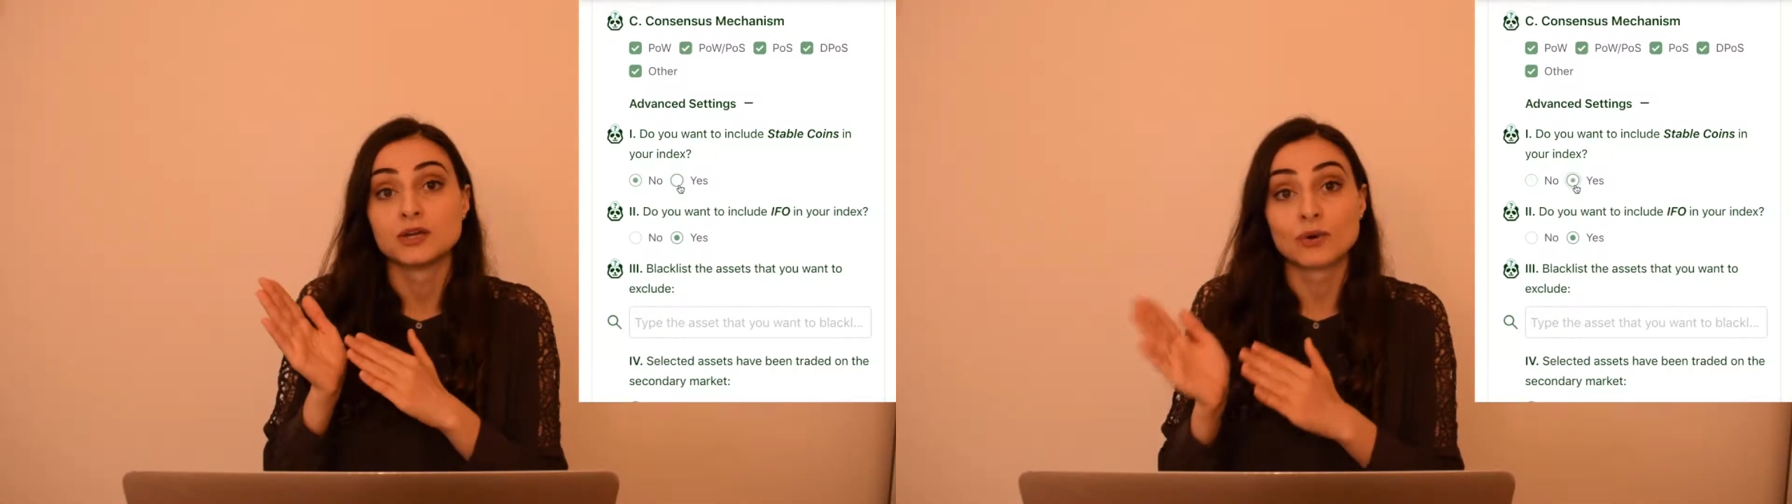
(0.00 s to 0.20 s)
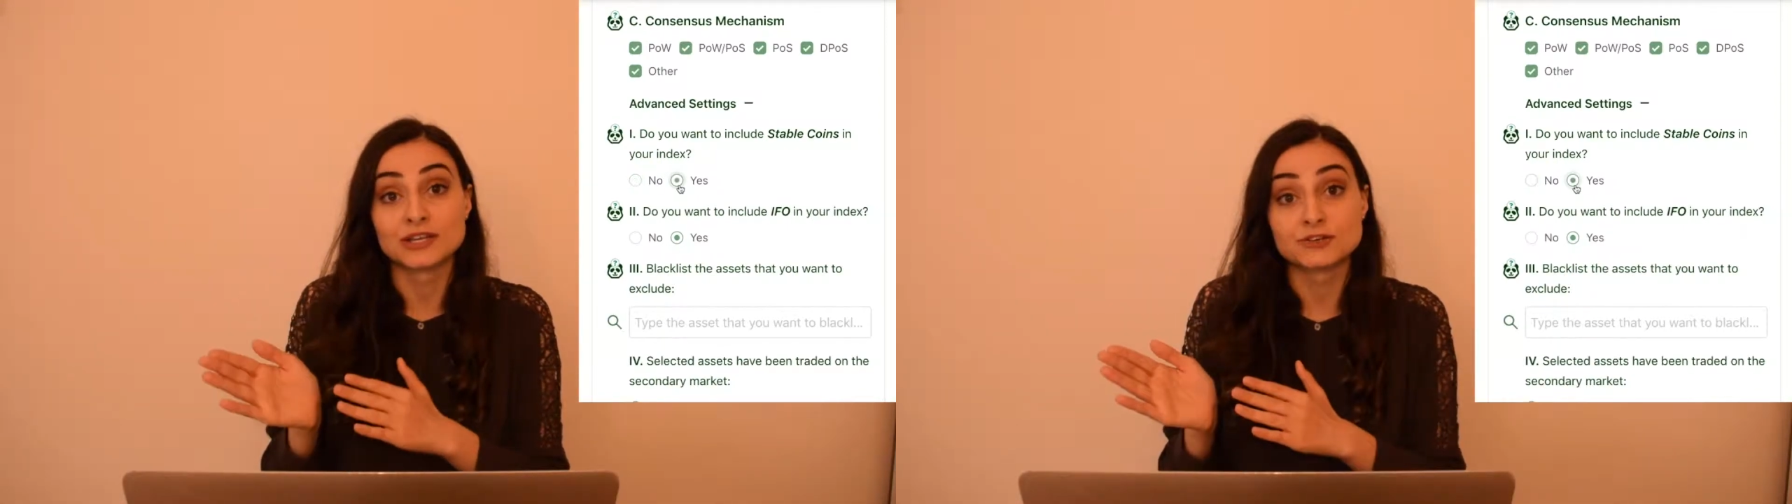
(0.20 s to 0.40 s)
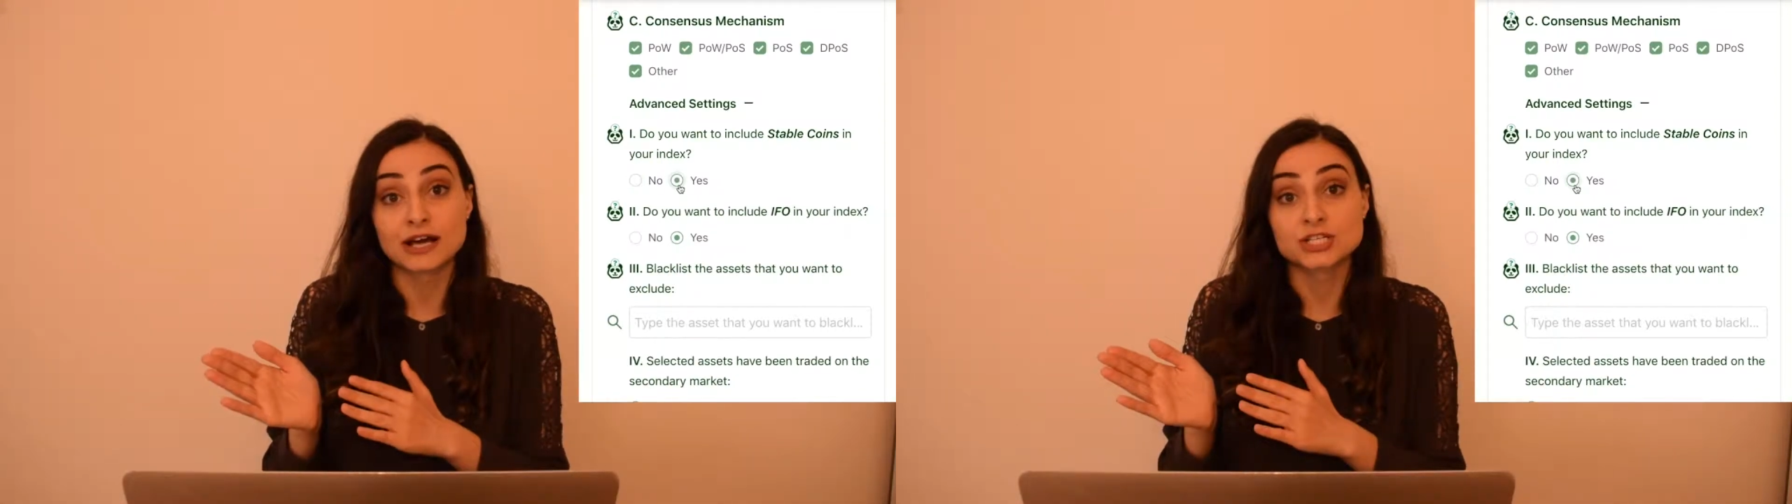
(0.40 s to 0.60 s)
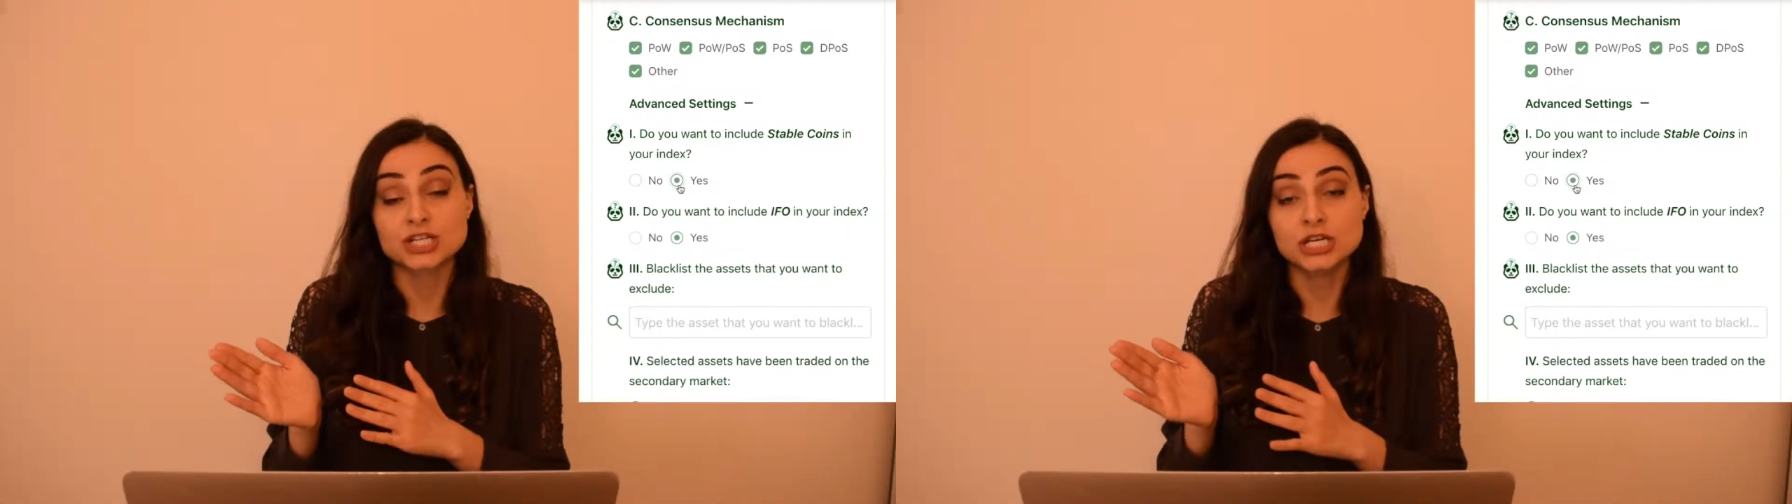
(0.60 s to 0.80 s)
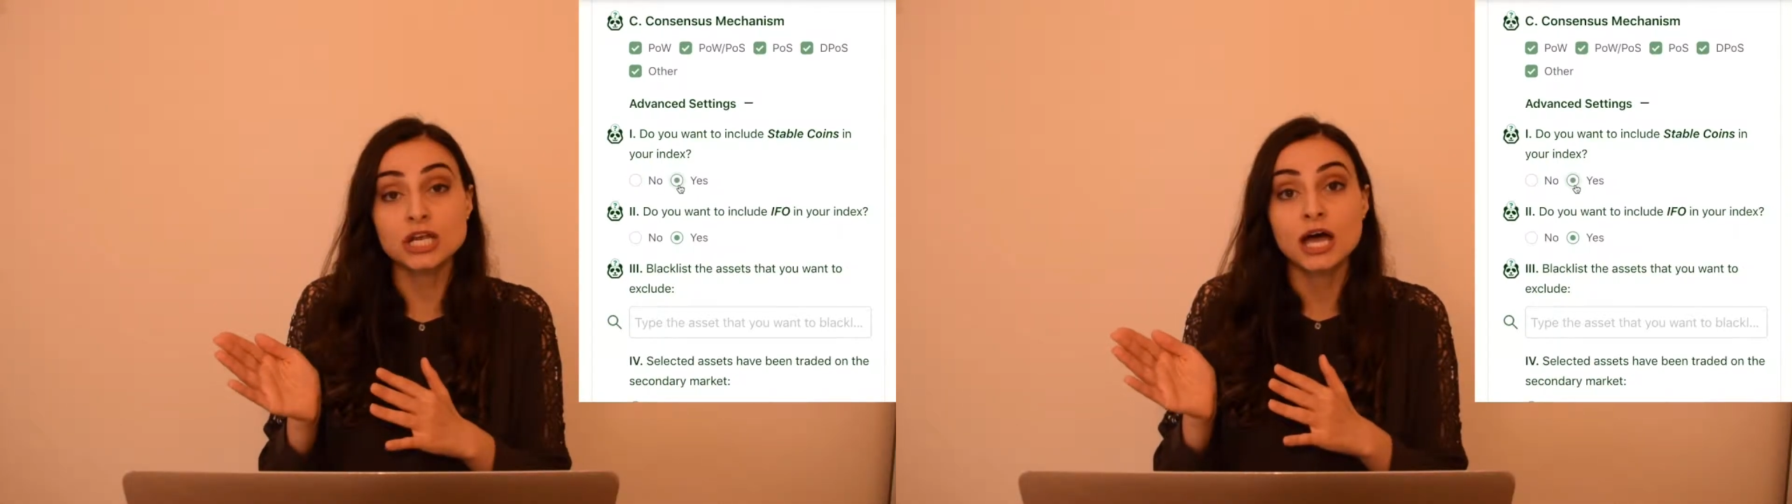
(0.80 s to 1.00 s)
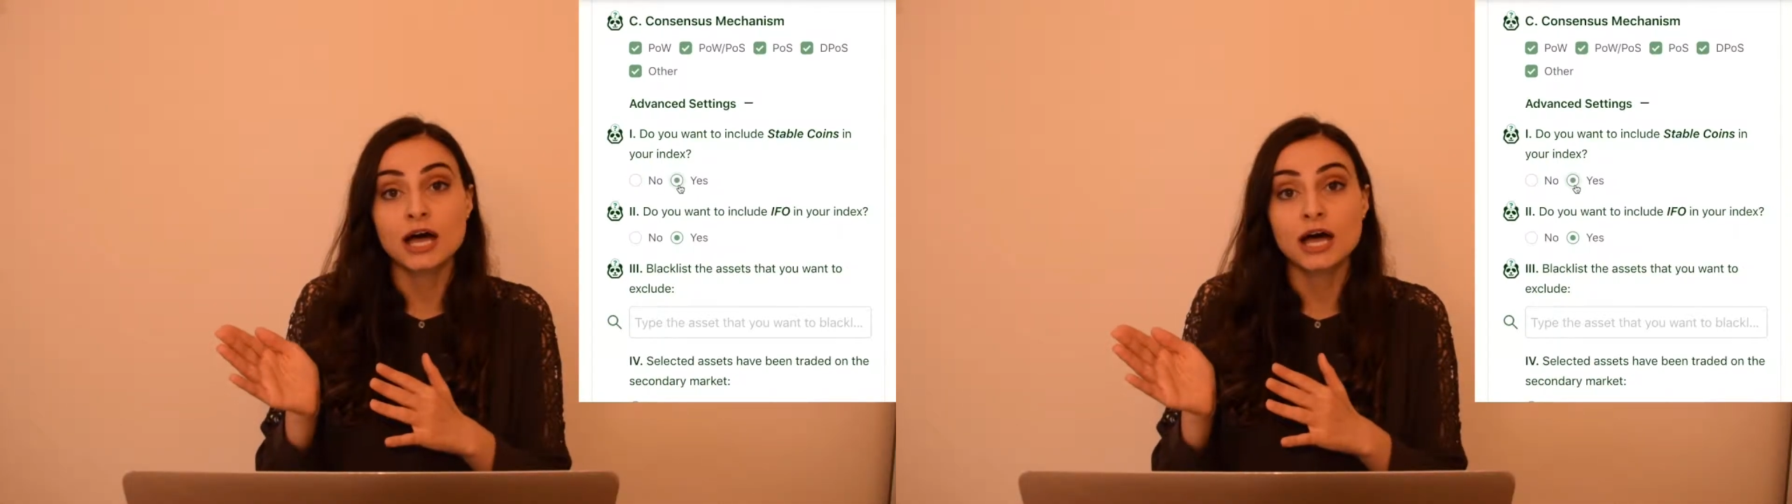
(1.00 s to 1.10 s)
one direction,